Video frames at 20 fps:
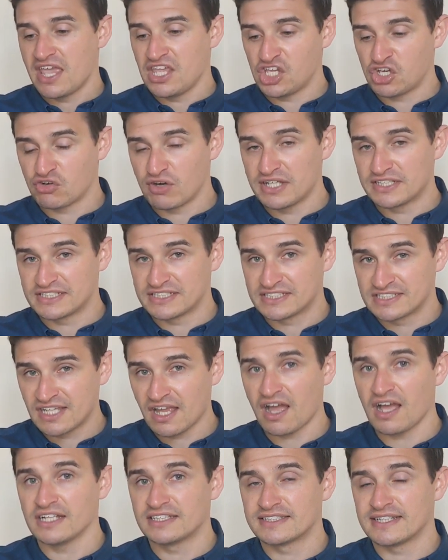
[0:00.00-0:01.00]
it creates a
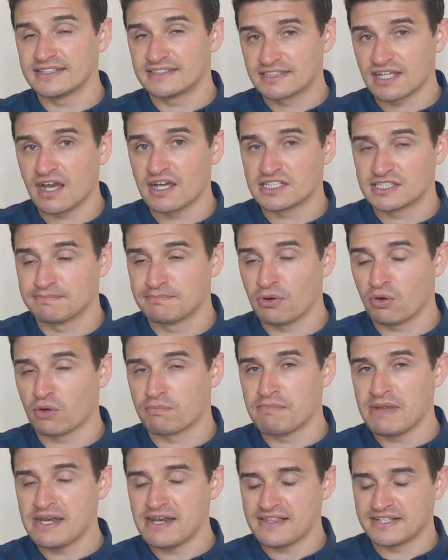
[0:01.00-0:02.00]
tighter and tighter
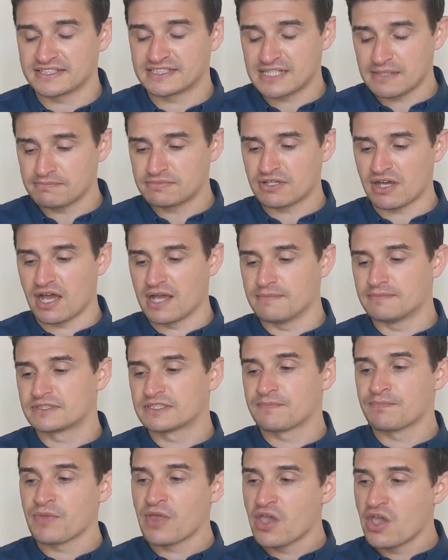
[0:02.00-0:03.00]
board, meaning that
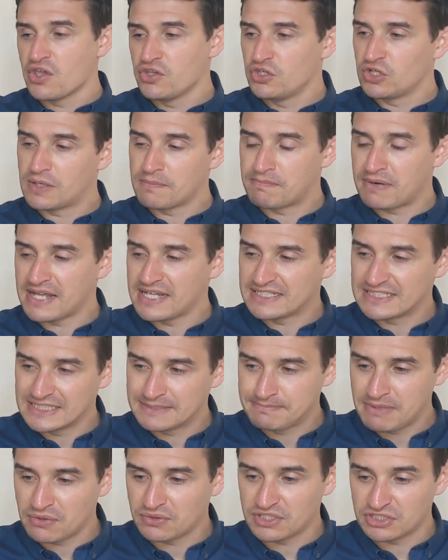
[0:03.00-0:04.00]
sometimes you can place
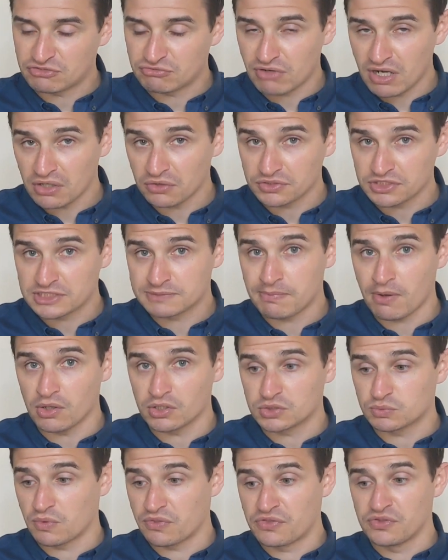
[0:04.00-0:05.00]
these buildings right on
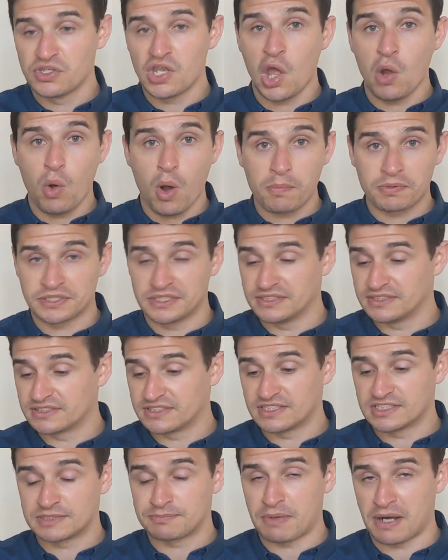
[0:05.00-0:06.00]
spots with no
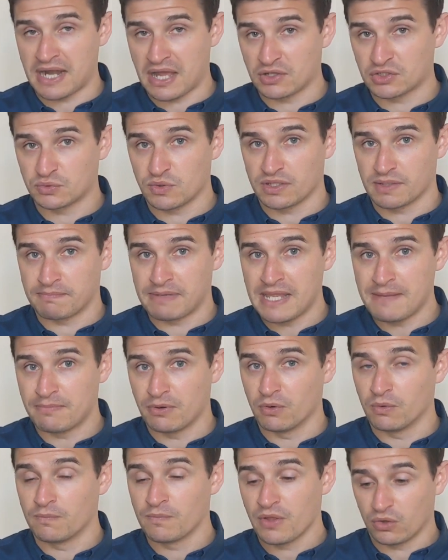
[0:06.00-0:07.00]
options to spread out to other
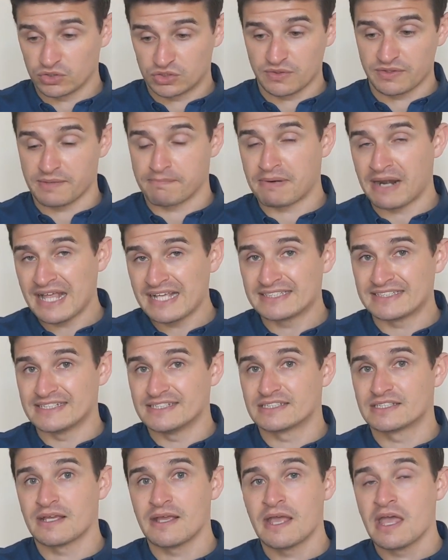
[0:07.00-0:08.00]
people or to other
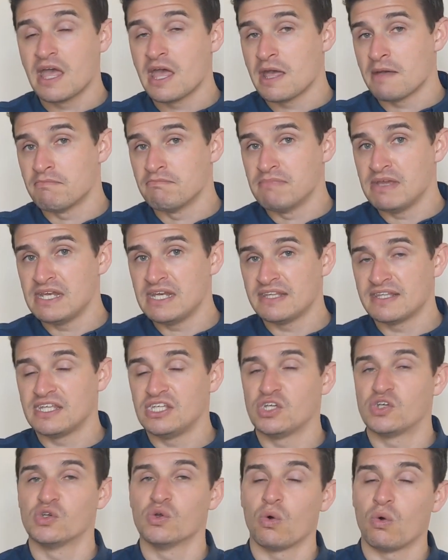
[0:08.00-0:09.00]
places, meaning
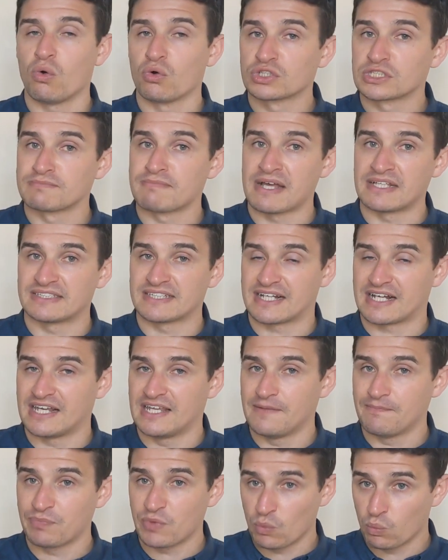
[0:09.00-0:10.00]
that you can
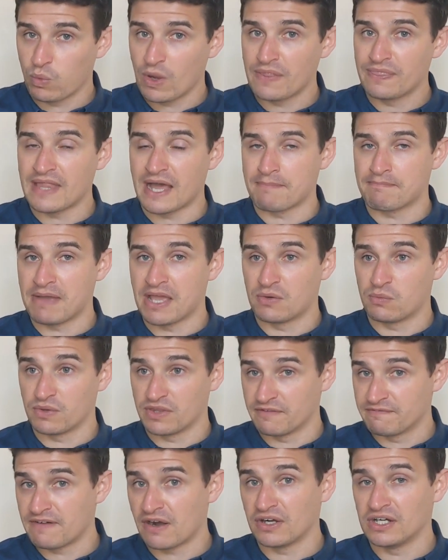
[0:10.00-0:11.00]
automatically win that bid
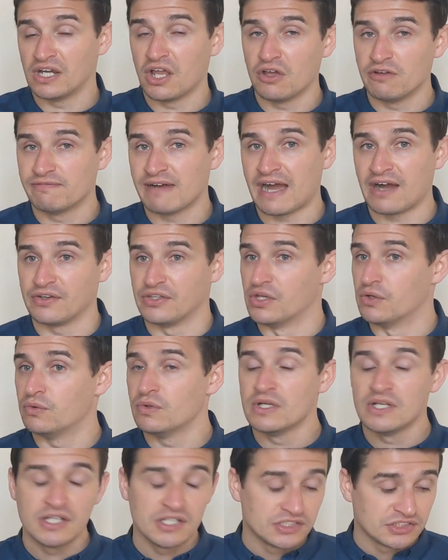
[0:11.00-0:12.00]
with a very low
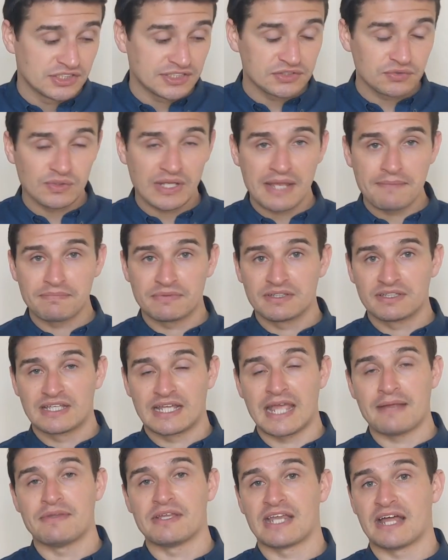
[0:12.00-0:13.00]
value. So this one game
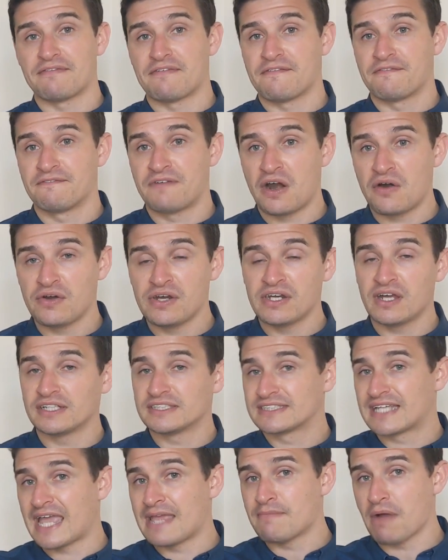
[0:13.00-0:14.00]
did have a very
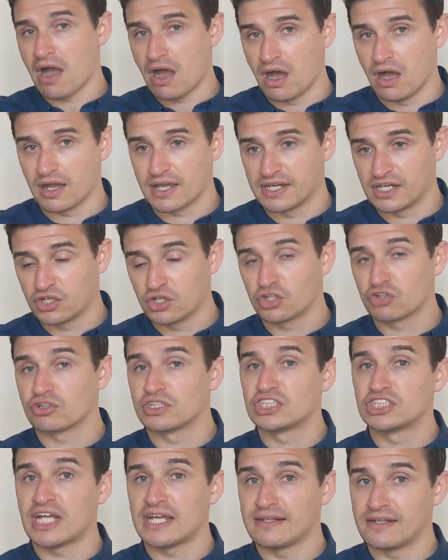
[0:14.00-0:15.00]
nice game arc and a good
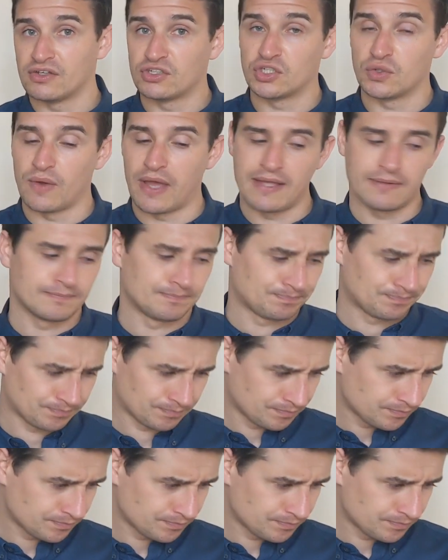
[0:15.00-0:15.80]
crescendo to it,